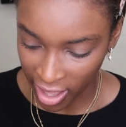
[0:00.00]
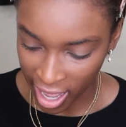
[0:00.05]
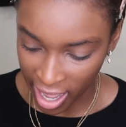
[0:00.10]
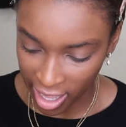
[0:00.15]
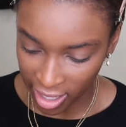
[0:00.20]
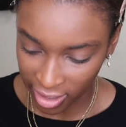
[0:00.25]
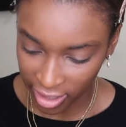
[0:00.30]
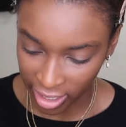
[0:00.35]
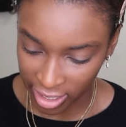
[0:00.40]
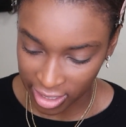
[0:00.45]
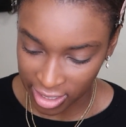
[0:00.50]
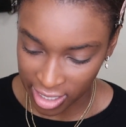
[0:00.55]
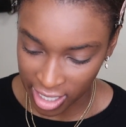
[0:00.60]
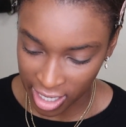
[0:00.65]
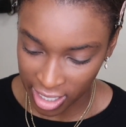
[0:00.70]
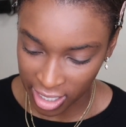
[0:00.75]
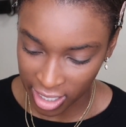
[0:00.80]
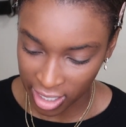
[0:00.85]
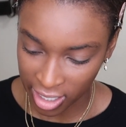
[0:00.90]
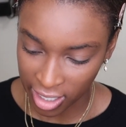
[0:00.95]
that like
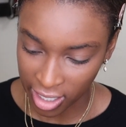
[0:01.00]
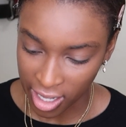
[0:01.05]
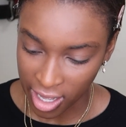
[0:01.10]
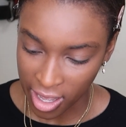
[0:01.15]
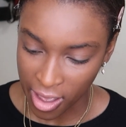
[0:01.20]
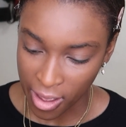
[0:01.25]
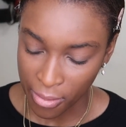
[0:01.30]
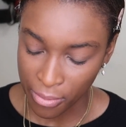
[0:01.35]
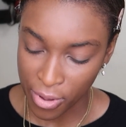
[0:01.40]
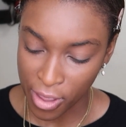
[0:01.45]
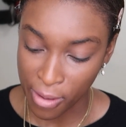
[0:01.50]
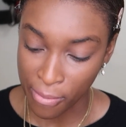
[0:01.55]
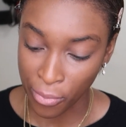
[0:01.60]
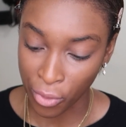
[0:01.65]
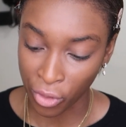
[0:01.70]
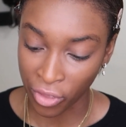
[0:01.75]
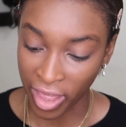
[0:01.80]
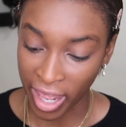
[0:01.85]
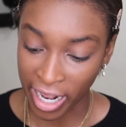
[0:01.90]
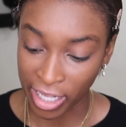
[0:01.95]
dated
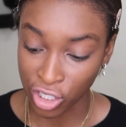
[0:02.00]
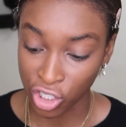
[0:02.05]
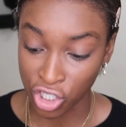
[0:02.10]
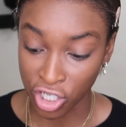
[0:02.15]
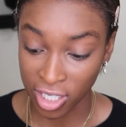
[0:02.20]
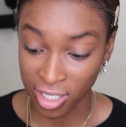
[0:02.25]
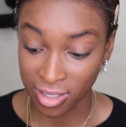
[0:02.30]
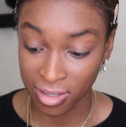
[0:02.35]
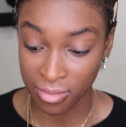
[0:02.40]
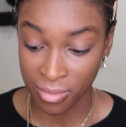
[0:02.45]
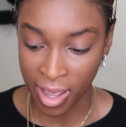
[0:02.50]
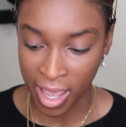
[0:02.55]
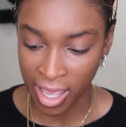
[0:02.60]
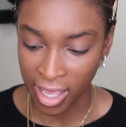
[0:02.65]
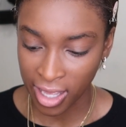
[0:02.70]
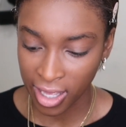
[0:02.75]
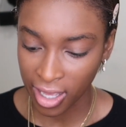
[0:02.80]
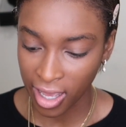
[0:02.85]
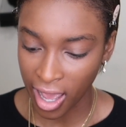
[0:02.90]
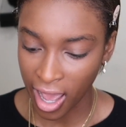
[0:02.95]
people that I just
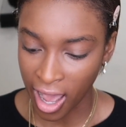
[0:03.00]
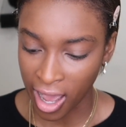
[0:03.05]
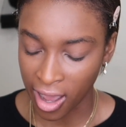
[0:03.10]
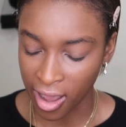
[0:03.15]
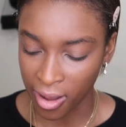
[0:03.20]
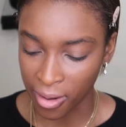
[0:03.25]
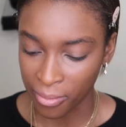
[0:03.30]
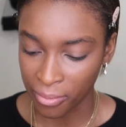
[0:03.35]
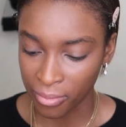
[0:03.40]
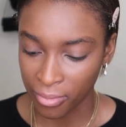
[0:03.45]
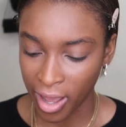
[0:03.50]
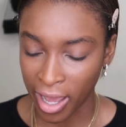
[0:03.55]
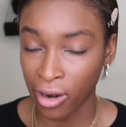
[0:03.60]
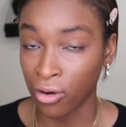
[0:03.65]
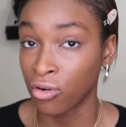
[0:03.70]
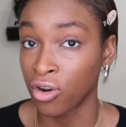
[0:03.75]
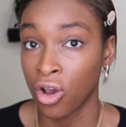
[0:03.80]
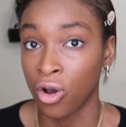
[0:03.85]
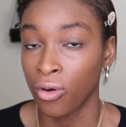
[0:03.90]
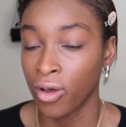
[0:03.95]
met. I
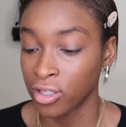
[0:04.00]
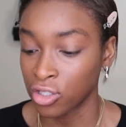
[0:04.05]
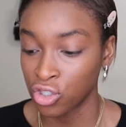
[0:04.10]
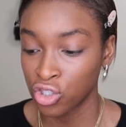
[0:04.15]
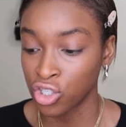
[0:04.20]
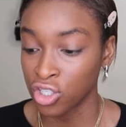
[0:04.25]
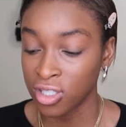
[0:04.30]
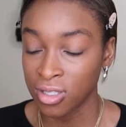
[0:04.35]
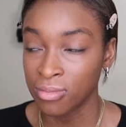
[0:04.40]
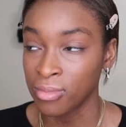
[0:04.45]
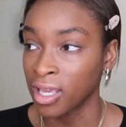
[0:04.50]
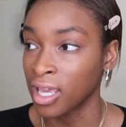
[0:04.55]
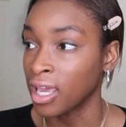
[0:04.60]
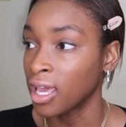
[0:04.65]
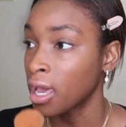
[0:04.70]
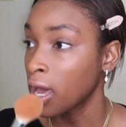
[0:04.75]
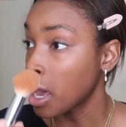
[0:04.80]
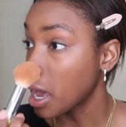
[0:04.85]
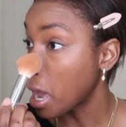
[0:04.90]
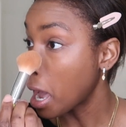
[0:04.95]
don't know, it's just
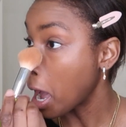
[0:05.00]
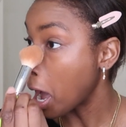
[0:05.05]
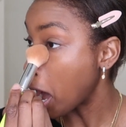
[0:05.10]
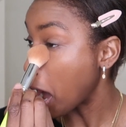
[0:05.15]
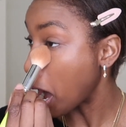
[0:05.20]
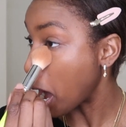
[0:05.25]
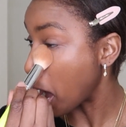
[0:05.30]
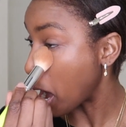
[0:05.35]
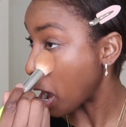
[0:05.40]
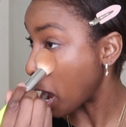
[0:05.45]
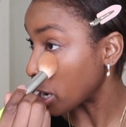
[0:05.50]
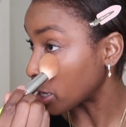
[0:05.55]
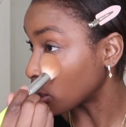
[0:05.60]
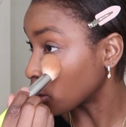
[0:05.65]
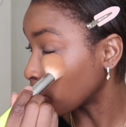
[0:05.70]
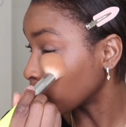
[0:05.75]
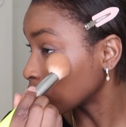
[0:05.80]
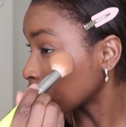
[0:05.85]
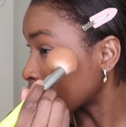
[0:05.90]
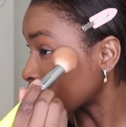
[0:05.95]
me. I
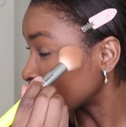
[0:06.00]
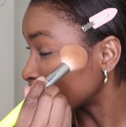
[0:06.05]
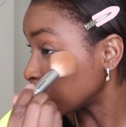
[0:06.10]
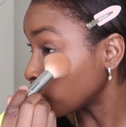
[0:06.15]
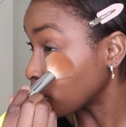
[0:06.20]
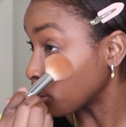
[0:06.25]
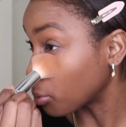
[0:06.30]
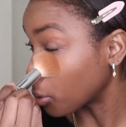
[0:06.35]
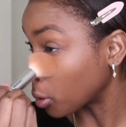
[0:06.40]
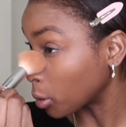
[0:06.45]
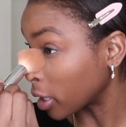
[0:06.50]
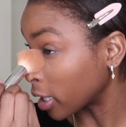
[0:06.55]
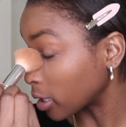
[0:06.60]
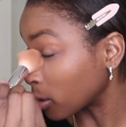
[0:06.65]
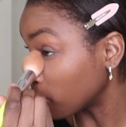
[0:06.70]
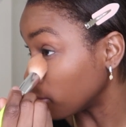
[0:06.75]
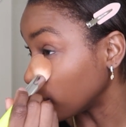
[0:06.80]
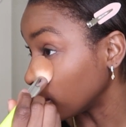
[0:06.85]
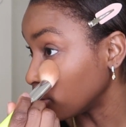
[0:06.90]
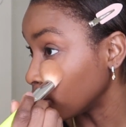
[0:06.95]
know a lot of people
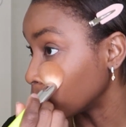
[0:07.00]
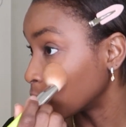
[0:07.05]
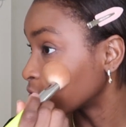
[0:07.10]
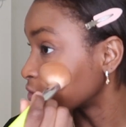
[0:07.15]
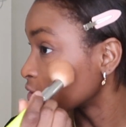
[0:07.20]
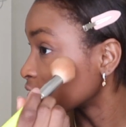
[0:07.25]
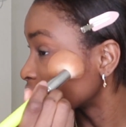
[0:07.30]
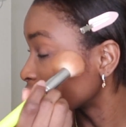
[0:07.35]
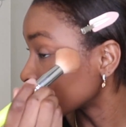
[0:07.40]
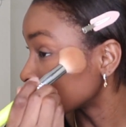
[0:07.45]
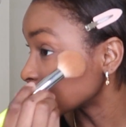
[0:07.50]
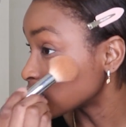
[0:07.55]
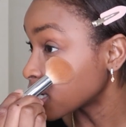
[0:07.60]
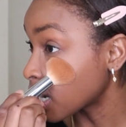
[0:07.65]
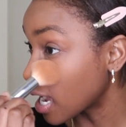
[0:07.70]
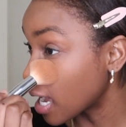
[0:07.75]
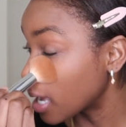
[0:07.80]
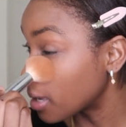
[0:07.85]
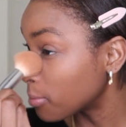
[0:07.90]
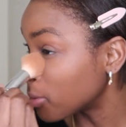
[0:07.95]
like meet people for the first
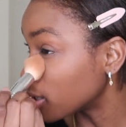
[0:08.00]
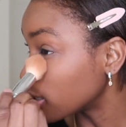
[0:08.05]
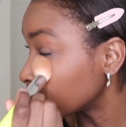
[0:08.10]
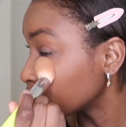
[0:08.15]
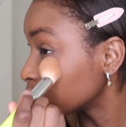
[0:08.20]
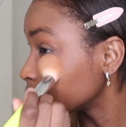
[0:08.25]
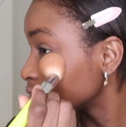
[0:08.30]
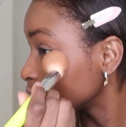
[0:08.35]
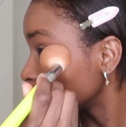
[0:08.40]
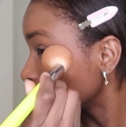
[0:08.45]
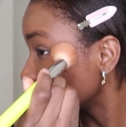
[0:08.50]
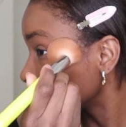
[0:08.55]
time and